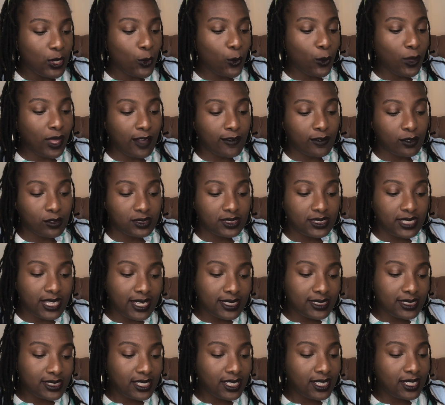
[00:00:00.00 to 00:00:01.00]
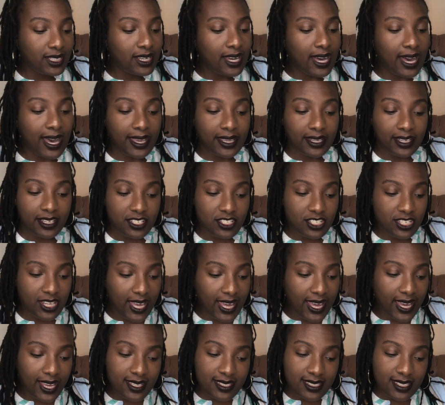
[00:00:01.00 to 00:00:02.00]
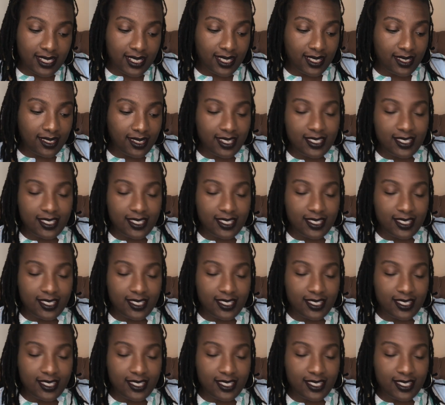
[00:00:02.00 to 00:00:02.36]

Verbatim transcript: We have Odessa, Ida Jackson.